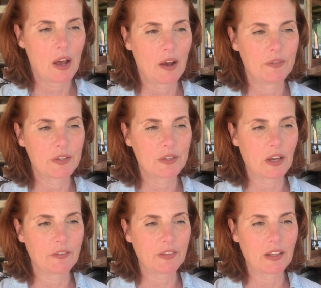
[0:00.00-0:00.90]
of the
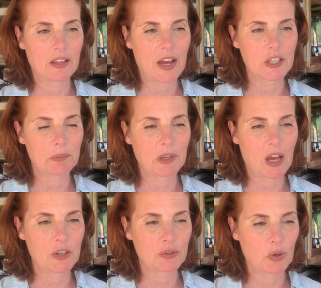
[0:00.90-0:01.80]
self that lies
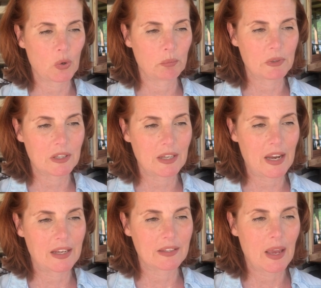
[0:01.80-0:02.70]
beyond your own
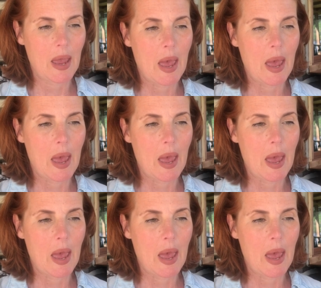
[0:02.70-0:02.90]
mistakes